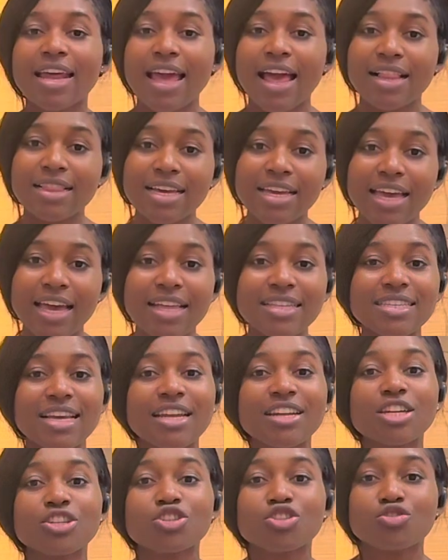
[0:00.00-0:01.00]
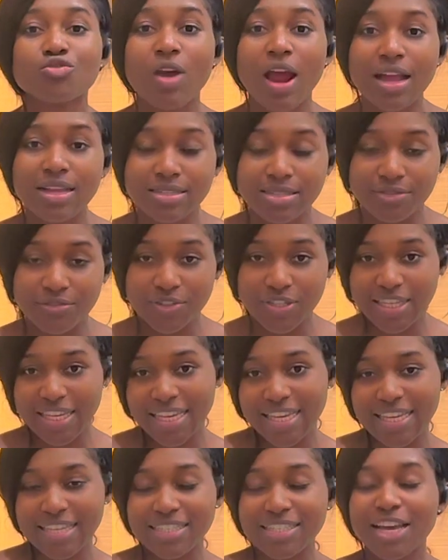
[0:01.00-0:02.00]
elegant and attractive
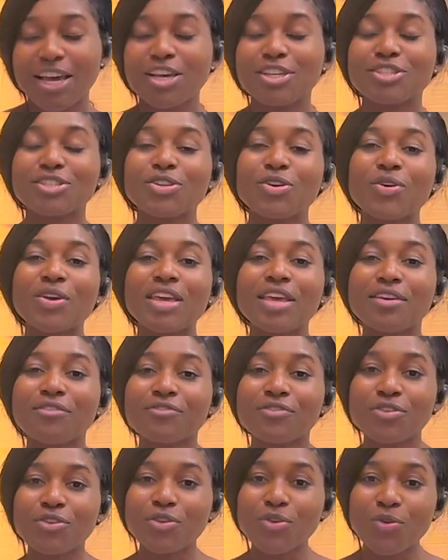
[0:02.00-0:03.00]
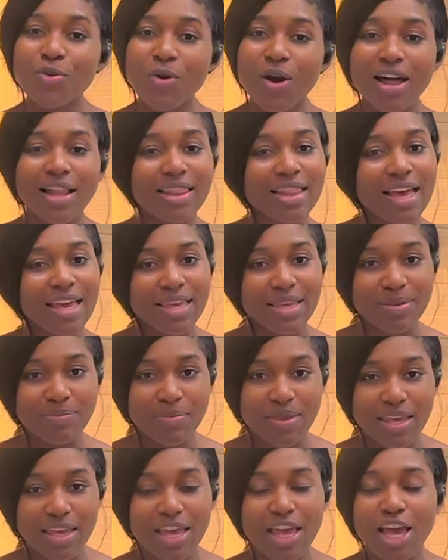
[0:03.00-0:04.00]
to eat. So if you are like
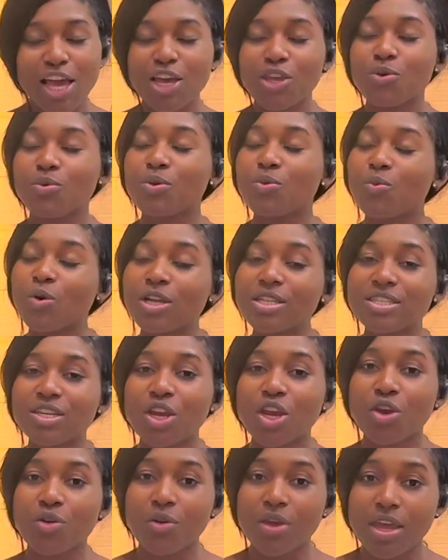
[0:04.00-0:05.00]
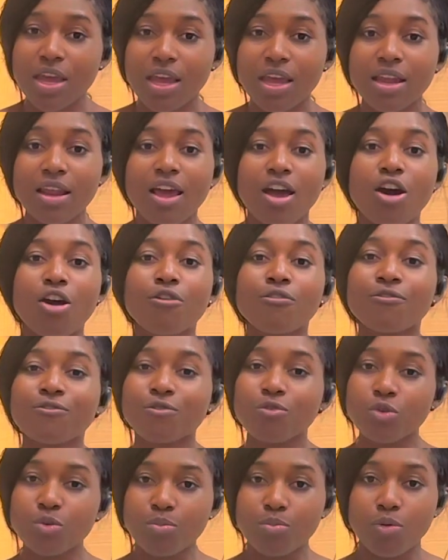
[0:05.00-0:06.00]
me, you would want to create a
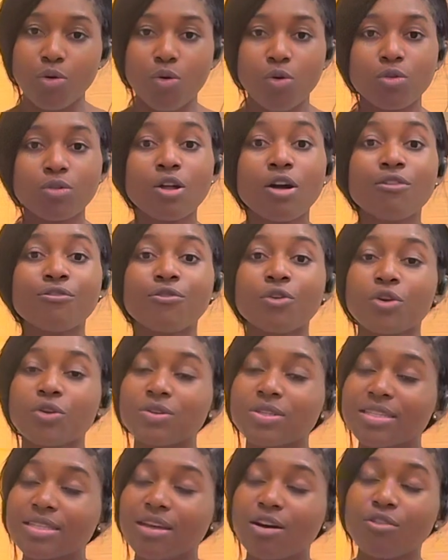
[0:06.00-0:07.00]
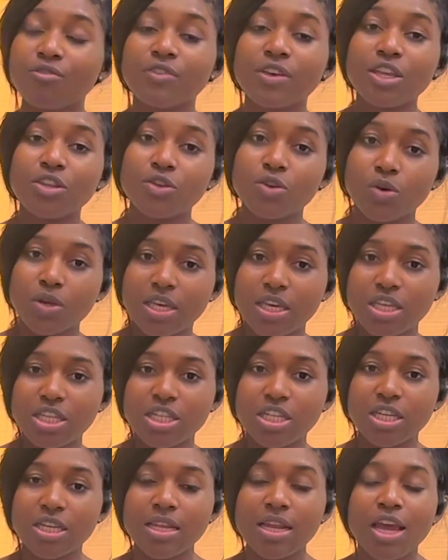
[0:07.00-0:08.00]
fruit bowl for yourself in your
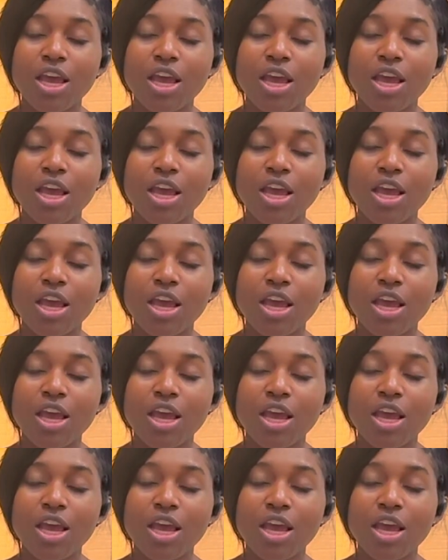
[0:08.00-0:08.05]
kitchen.